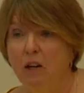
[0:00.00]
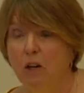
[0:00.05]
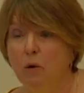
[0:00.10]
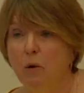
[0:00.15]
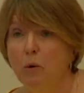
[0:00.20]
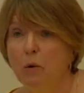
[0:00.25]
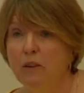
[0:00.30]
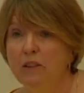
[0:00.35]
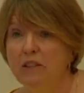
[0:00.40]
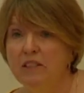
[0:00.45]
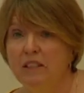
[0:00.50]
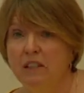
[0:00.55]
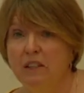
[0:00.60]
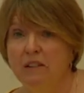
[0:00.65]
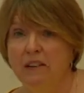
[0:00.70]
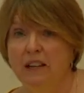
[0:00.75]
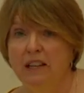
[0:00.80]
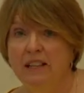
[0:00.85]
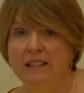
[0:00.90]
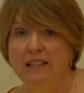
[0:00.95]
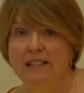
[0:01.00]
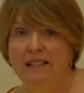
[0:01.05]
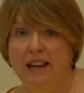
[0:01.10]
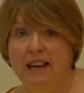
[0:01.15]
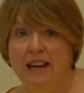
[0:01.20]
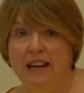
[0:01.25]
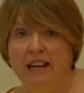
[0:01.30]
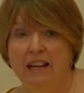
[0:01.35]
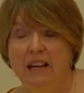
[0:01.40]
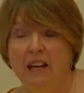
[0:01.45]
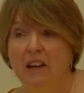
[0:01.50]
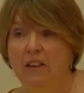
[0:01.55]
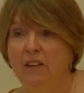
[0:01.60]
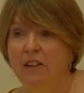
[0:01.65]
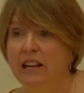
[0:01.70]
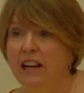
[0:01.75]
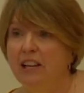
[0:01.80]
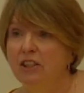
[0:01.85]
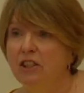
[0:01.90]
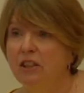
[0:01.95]
All the surveys say
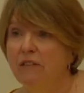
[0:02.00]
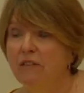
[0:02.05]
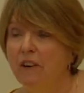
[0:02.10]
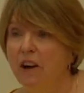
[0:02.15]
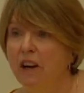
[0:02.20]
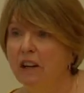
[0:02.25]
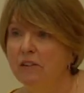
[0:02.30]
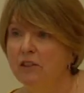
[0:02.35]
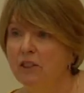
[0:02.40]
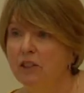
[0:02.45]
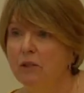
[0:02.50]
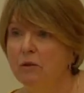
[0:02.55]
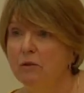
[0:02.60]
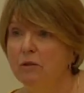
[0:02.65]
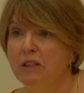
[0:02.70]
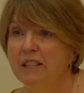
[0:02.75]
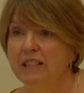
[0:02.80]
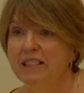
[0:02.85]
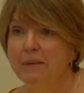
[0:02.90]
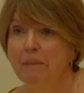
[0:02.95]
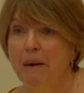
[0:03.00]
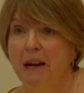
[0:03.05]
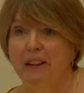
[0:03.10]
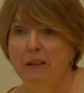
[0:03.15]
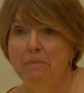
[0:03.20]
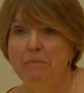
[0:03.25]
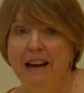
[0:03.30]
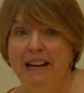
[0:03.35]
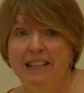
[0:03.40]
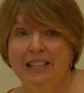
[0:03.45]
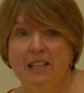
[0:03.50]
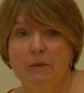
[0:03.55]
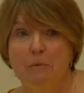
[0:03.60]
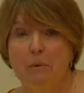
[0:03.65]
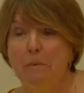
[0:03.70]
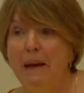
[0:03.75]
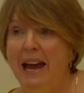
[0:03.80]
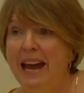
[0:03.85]
that actually 5 children is about the maximum